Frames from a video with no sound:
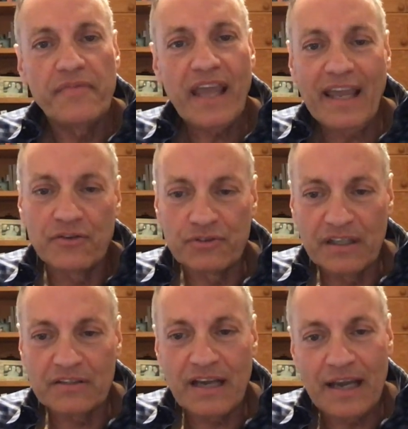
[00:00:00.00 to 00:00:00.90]
in real
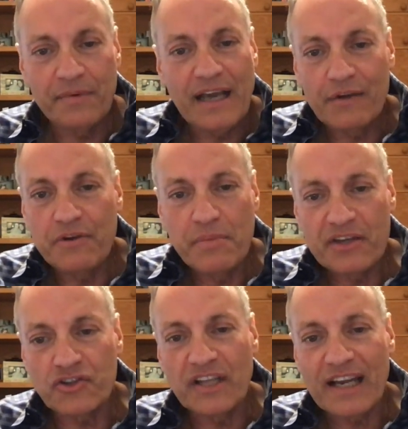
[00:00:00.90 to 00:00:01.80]
time and how we
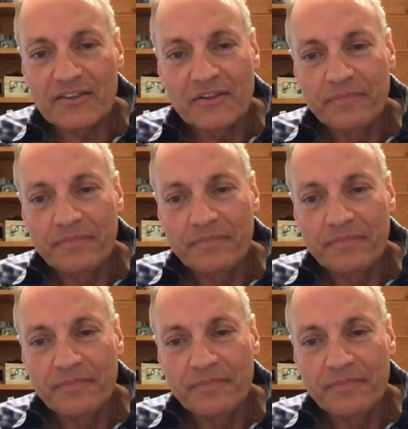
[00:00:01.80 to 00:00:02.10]
measure that.